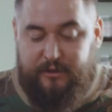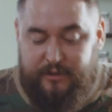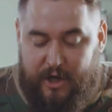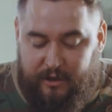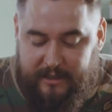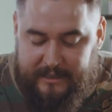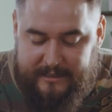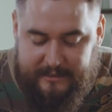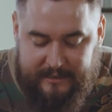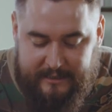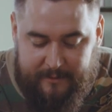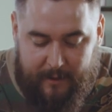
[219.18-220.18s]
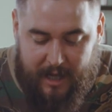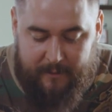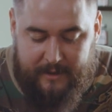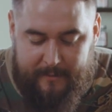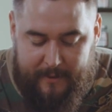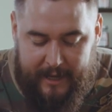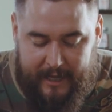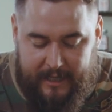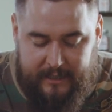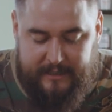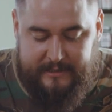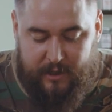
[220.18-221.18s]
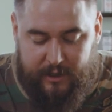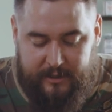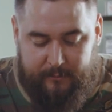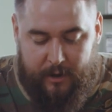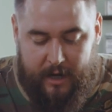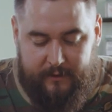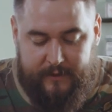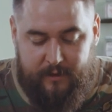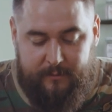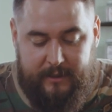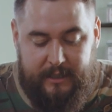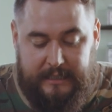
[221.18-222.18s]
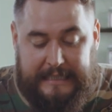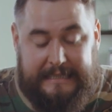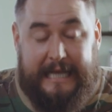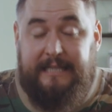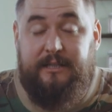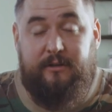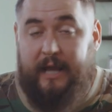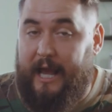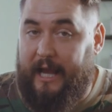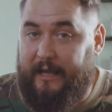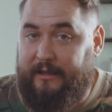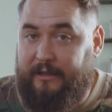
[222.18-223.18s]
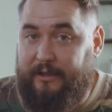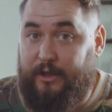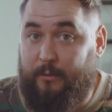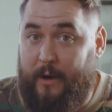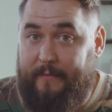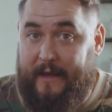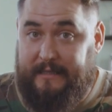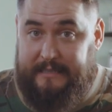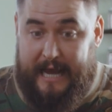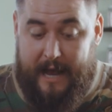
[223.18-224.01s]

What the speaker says: you'll notice the bottom of the pan is starting to brown a little bit. That's okay. You want that to